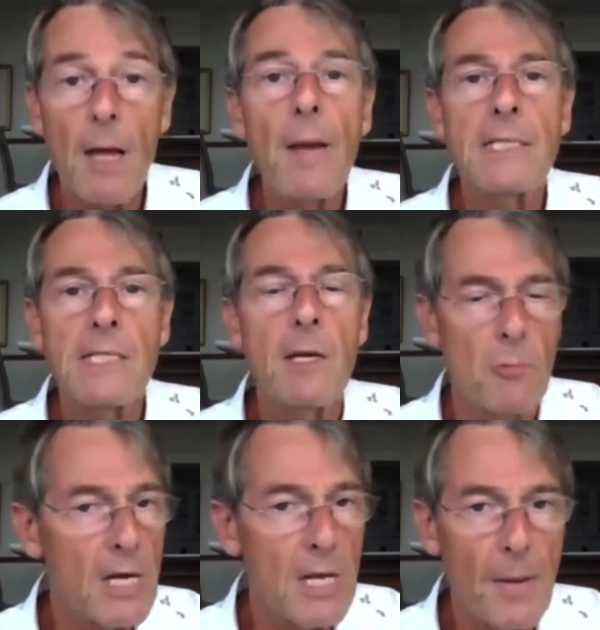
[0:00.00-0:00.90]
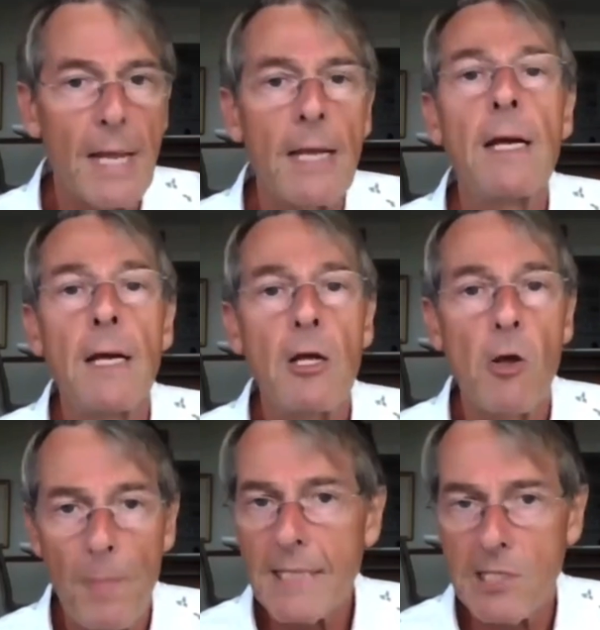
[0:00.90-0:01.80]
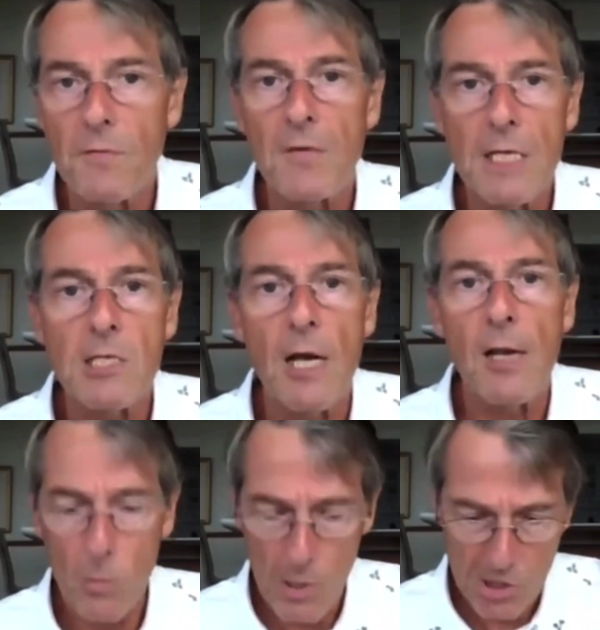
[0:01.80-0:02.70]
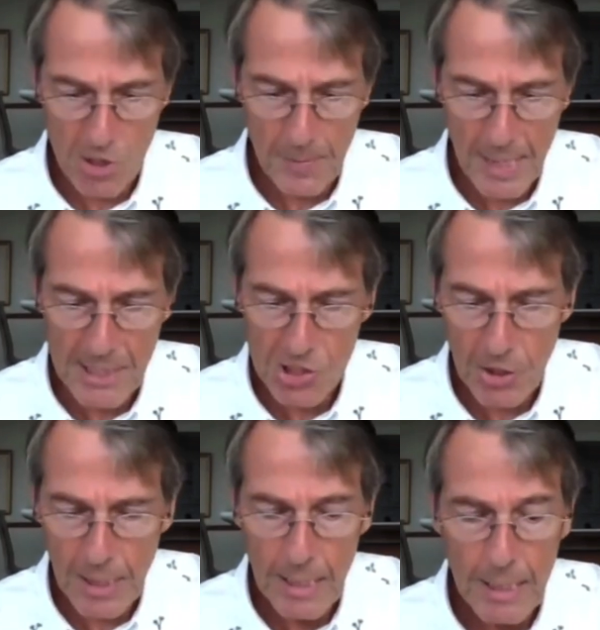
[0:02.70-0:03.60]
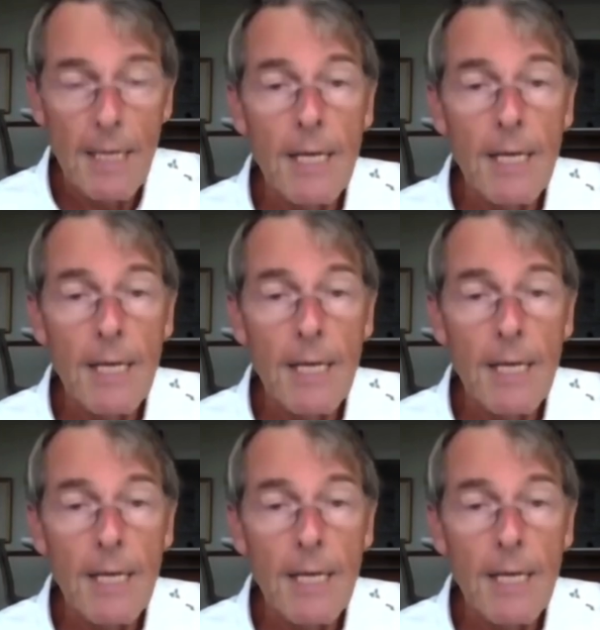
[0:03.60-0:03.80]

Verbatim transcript: That makes it a pretty big competitor for the title worst crime in history.